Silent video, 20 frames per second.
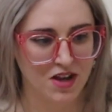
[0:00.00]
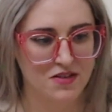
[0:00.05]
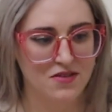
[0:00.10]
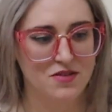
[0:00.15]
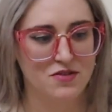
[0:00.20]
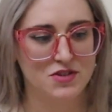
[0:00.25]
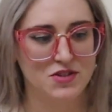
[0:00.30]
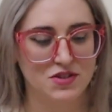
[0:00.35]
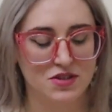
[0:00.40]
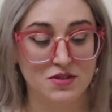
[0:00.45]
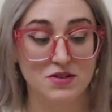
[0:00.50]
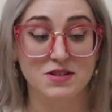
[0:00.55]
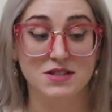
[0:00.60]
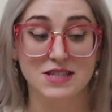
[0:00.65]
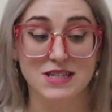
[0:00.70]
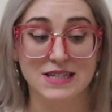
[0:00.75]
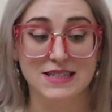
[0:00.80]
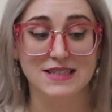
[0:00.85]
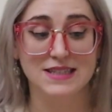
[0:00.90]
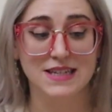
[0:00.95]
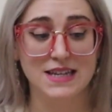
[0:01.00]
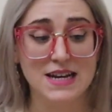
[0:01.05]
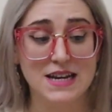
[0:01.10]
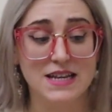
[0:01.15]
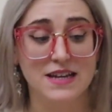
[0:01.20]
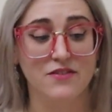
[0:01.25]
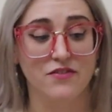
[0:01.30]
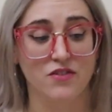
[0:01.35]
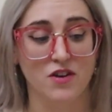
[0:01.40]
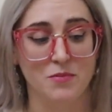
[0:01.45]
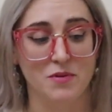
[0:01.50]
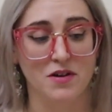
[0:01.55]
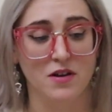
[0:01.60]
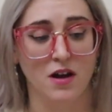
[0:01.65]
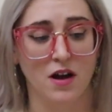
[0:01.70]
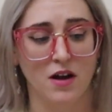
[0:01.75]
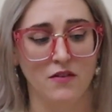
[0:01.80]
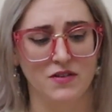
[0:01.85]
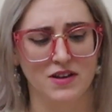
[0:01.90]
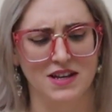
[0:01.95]
There's the acidity
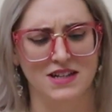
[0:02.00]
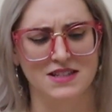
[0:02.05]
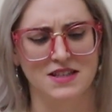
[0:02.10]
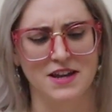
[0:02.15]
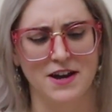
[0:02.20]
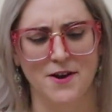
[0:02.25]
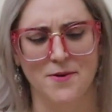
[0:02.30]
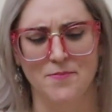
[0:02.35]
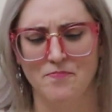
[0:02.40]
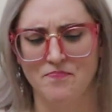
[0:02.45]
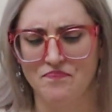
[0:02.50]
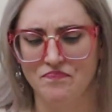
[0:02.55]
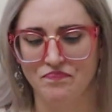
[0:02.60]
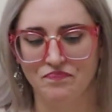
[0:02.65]
of it is there,